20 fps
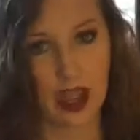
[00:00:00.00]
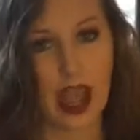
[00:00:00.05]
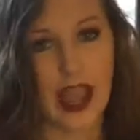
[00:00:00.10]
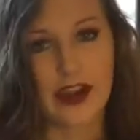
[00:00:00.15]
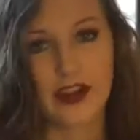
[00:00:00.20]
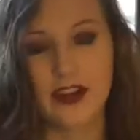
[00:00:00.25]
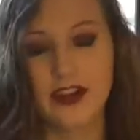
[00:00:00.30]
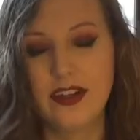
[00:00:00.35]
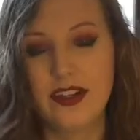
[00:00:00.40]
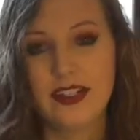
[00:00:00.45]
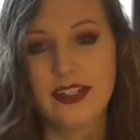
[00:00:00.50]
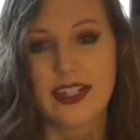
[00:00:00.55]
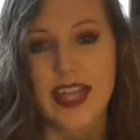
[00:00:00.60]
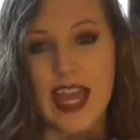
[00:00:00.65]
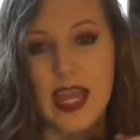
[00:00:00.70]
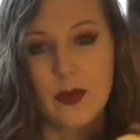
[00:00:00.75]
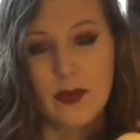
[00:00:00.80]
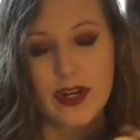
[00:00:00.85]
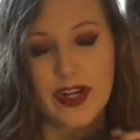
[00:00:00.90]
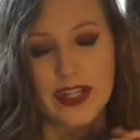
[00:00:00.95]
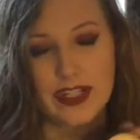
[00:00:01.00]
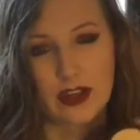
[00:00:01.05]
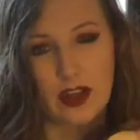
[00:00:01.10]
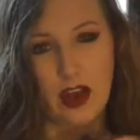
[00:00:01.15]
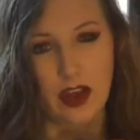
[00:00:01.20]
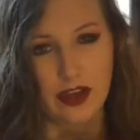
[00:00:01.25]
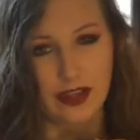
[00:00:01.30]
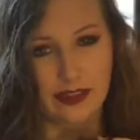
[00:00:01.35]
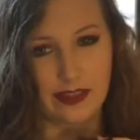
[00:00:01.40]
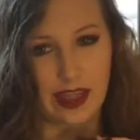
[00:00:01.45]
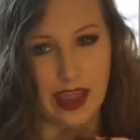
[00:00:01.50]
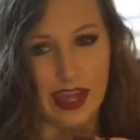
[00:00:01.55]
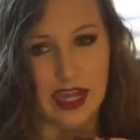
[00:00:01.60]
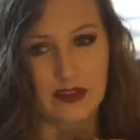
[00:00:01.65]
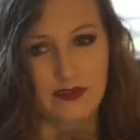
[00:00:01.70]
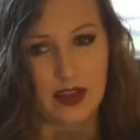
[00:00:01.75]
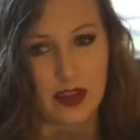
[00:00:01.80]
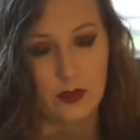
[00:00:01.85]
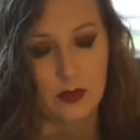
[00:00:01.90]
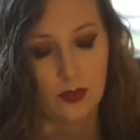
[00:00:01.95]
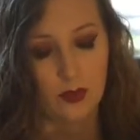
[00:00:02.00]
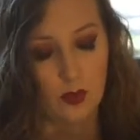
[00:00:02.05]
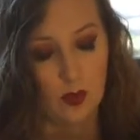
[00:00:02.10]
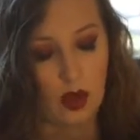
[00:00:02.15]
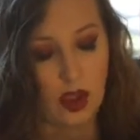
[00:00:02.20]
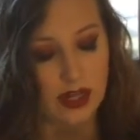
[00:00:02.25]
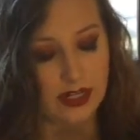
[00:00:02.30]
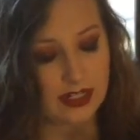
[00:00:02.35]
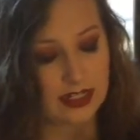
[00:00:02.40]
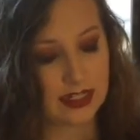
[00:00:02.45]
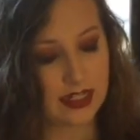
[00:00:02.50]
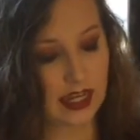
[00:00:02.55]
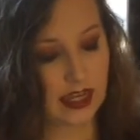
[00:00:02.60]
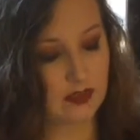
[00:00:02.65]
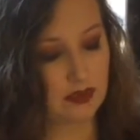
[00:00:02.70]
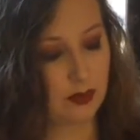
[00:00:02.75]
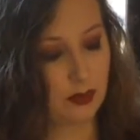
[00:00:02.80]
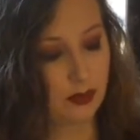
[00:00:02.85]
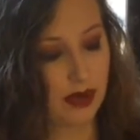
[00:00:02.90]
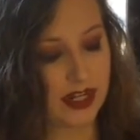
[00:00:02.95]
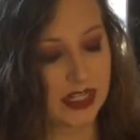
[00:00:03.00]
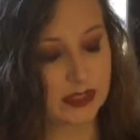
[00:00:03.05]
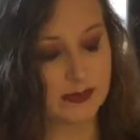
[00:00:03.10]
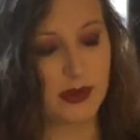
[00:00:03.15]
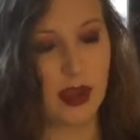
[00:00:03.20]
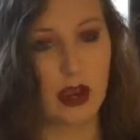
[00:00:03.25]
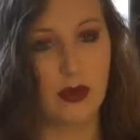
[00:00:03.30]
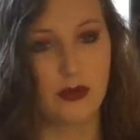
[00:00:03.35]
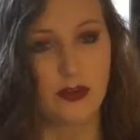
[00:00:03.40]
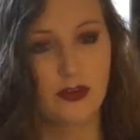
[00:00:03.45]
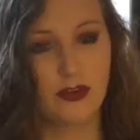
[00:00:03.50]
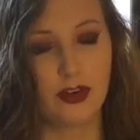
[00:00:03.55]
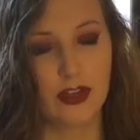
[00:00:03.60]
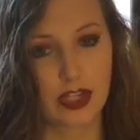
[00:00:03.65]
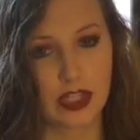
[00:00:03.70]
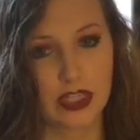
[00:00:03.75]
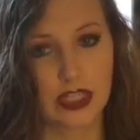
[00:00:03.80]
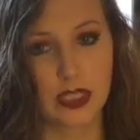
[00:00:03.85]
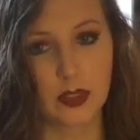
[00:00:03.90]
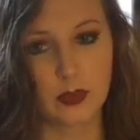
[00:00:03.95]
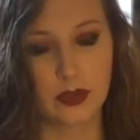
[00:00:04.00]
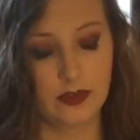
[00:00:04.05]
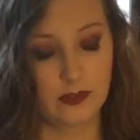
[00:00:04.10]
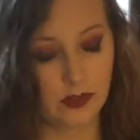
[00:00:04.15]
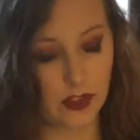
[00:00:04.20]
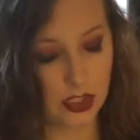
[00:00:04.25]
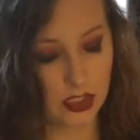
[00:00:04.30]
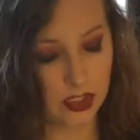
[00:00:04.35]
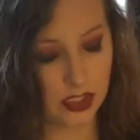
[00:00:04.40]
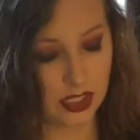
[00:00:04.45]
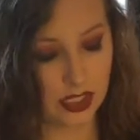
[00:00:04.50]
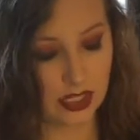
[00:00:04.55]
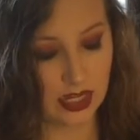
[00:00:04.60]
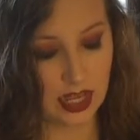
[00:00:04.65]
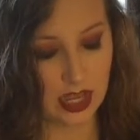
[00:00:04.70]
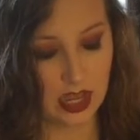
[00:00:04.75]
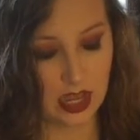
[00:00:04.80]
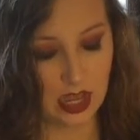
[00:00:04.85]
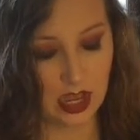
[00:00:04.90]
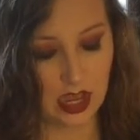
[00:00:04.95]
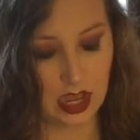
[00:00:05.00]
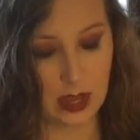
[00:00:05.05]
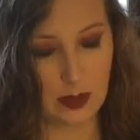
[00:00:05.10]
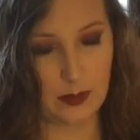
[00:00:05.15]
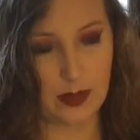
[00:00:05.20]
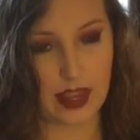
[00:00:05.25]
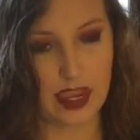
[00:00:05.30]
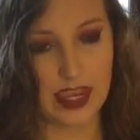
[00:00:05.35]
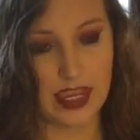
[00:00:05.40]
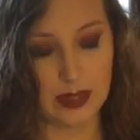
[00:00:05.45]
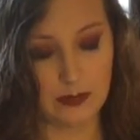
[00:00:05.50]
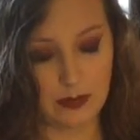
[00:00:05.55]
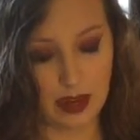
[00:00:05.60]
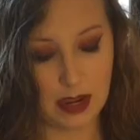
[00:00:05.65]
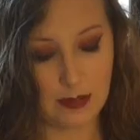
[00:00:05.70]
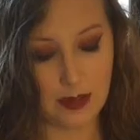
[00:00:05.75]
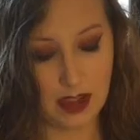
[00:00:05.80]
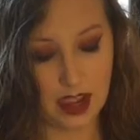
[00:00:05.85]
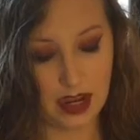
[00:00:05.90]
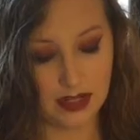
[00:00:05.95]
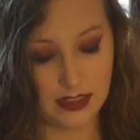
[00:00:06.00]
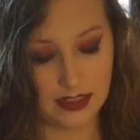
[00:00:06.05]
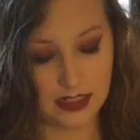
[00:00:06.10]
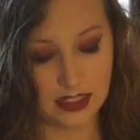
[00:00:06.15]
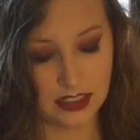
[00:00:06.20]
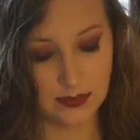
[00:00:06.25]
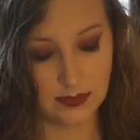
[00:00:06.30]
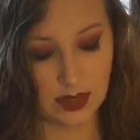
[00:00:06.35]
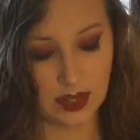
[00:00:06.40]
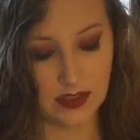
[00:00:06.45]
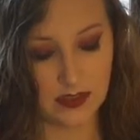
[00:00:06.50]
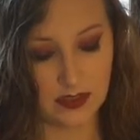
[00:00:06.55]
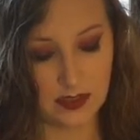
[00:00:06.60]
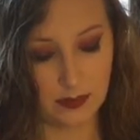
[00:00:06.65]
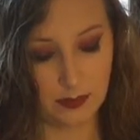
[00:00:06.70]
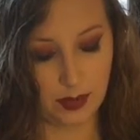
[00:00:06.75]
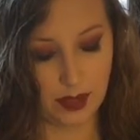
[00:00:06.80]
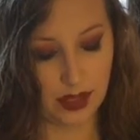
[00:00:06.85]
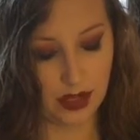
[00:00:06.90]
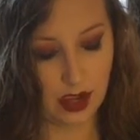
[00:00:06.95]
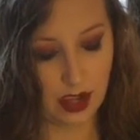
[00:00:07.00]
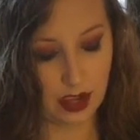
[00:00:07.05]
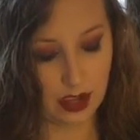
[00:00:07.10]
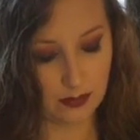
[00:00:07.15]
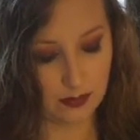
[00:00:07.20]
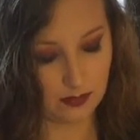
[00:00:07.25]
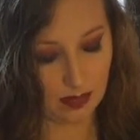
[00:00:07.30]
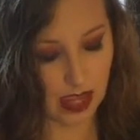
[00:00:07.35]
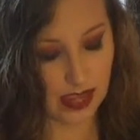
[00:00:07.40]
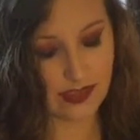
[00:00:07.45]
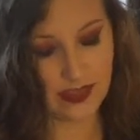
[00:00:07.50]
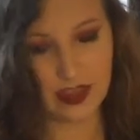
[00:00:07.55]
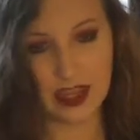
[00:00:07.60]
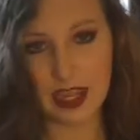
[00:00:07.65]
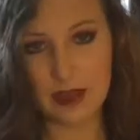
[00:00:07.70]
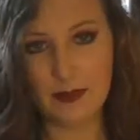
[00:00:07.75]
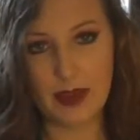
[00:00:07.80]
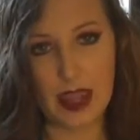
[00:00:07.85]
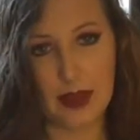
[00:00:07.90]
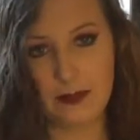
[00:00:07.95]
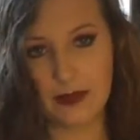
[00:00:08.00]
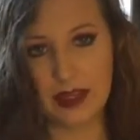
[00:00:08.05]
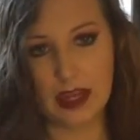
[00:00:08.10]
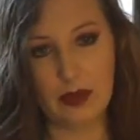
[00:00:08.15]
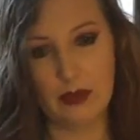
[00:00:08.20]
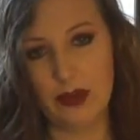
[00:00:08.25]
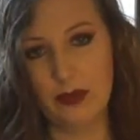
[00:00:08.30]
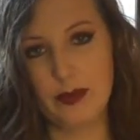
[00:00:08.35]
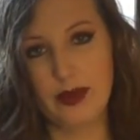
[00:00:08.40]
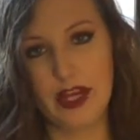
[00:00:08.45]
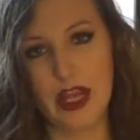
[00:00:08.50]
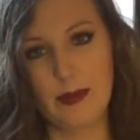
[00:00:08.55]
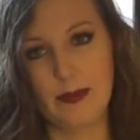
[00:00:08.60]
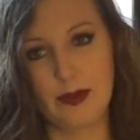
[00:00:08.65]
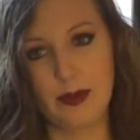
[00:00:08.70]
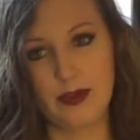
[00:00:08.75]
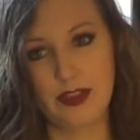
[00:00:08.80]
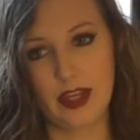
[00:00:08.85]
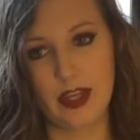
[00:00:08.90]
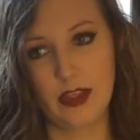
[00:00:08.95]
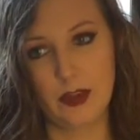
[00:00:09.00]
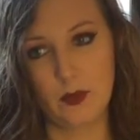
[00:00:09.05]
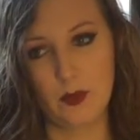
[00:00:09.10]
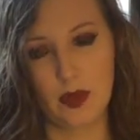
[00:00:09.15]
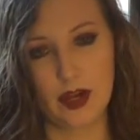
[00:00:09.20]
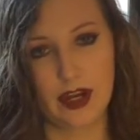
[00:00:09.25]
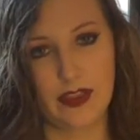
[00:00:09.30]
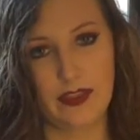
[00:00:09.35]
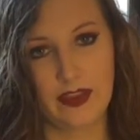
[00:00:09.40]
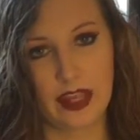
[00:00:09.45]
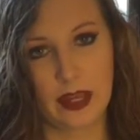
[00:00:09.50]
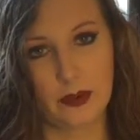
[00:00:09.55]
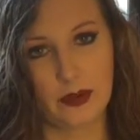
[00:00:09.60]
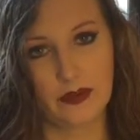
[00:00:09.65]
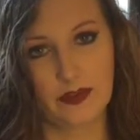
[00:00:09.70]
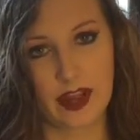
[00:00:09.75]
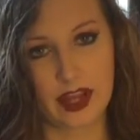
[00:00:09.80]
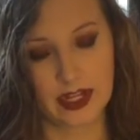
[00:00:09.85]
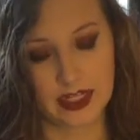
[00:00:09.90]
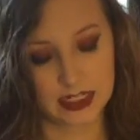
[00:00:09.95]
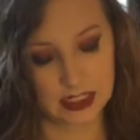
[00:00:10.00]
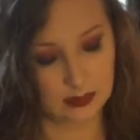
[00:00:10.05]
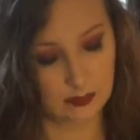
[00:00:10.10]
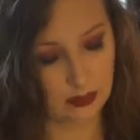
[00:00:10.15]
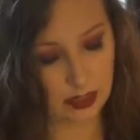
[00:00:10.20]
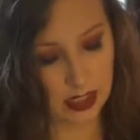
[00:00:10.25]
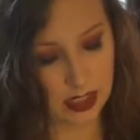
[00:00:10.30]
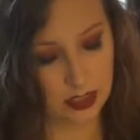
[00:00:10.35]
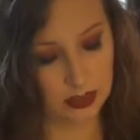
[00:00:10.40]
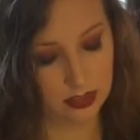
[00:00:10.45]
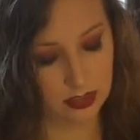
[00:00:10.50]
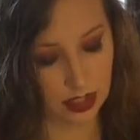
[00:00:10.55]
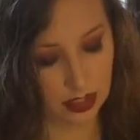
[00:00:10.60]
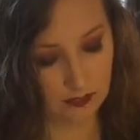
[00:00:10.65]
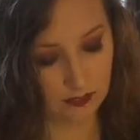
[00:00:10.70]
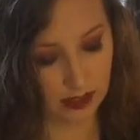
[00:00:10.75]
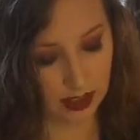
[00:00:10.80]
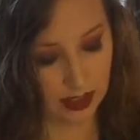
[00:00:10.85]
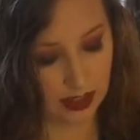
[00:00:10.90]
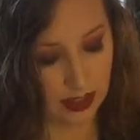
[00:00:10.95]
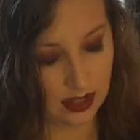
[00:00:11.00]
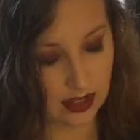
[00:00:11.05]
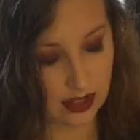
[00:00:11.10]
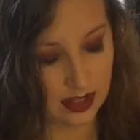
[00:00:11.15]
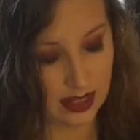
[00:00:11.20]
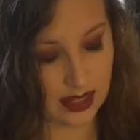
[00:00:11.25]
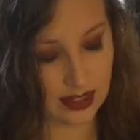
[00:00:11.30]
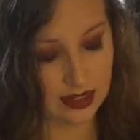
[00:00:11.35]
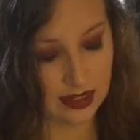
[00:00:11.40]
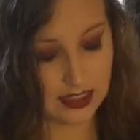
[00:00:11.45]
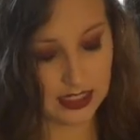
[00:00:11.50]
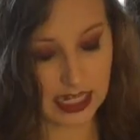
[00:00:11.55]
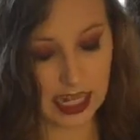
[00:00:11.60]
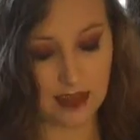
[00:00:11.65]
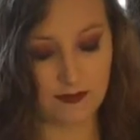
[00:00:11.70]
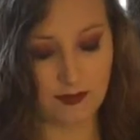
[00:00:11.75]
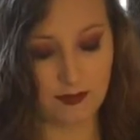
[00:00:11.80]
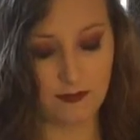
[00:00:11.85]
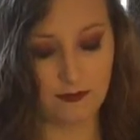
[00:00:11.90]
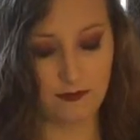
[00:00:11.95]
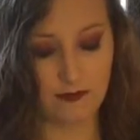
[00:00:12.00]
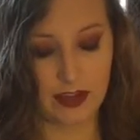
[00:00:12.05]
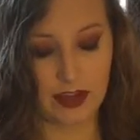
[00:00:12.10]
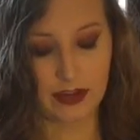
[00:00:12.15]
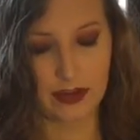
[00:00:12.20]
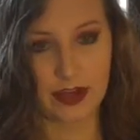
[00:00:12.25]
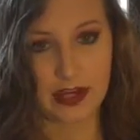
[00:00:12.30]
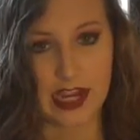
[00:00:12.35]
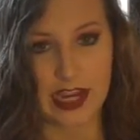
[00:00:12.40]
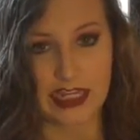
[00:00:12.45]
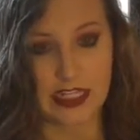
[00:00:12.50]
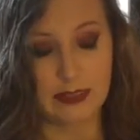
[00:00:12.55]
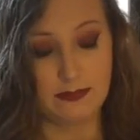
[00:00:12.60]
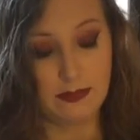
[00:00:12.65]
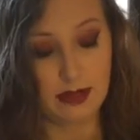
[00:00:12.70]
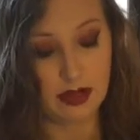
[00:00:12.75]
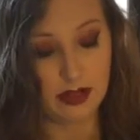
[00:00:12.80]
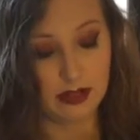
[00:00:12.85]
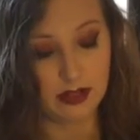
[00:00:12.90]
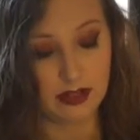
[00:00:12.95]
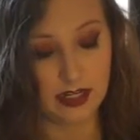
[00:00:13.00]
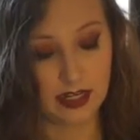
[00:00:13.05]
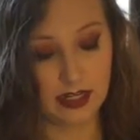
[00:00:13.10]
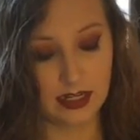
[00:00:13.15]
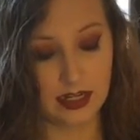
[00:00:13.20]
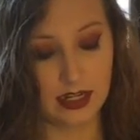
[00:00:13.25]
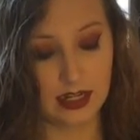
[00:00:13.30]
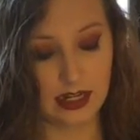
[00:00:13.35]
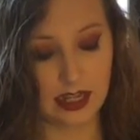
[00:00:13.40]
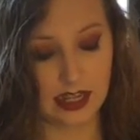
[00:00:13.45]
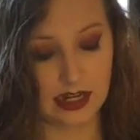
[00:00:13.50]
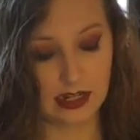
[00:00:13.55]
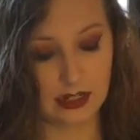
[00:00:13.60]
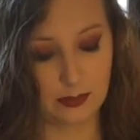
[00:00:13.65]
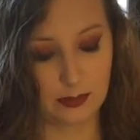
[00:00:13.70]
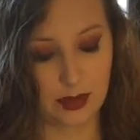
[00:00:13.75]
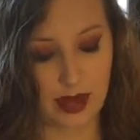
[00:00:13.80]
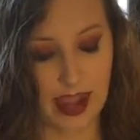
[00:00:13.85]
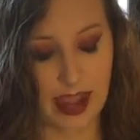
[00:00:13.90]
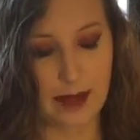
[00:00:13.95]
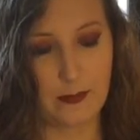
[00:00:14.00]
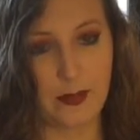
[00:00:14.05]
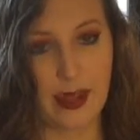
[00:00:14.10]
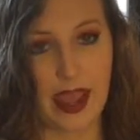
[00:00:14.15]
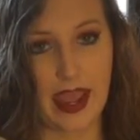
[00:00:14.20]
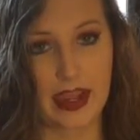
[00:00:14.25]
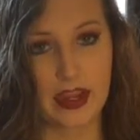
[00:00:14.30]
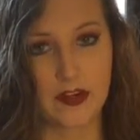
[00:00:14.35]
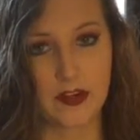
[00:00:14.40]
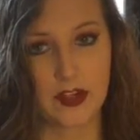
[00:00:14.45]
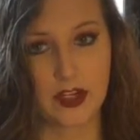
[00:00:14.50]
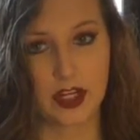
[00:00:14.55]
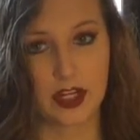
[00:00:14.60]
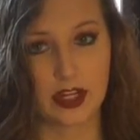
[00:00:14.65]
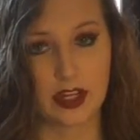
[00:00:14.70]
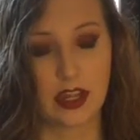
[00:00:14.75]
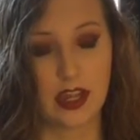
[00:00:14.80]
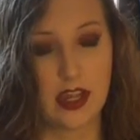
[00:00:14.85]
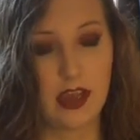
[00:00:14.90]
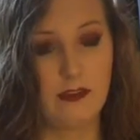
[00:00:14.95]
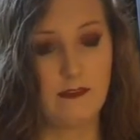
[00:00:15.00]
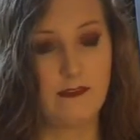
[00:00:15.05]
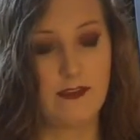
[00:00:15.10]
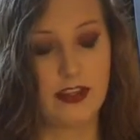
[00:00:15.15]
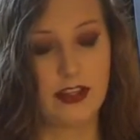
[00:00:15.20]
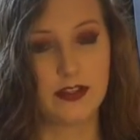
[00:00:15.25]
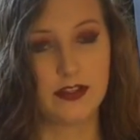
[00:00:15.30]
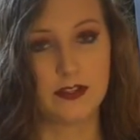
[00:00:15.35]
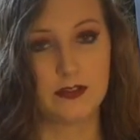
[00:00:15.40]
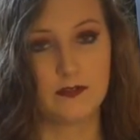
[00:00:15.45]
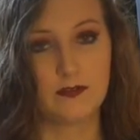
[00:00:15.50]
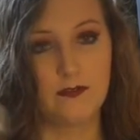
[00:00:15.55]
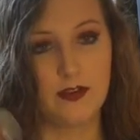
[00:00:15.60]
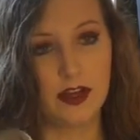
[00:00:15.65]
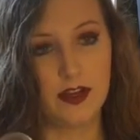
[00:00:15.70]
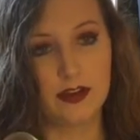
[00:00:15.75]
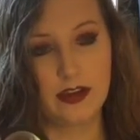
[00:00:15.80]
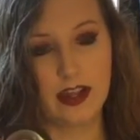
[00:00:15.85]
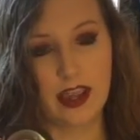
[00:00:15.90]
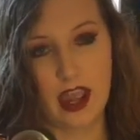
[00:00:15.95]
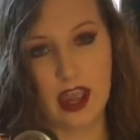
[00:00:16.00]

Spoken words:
I couldn't decide when I saw it online if I would want to get the pressed powder or the liquid version in my box this month, but I think I'm happy. I would have been happy with either one. I think I would have gotten some great use out of it. It does have a very nice mirror in it, and the packaging feels very